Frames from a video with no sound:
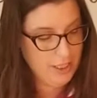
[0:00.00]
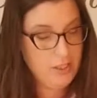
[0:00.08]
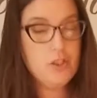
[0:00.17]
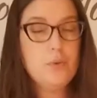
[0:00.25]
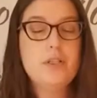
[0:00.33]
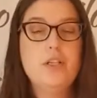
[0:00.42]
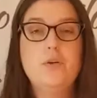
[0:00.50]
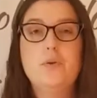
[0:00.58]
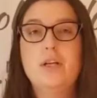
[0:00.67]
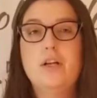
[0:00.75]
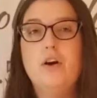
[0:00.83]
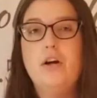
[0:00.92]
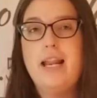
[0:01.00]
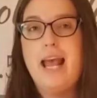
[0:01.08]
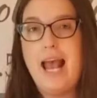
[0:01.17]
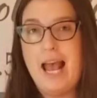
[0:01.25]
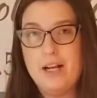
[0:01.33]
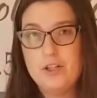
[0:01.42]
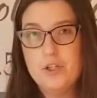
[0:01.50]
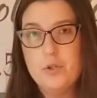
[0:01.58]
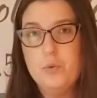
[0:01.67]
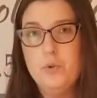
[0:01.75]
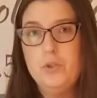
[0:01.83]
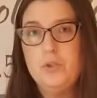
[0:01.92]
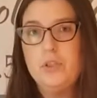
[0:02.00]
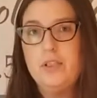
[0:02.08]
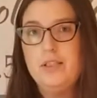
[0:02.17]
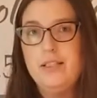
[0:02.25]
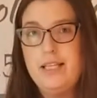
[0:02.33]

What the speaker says: into a unit on actual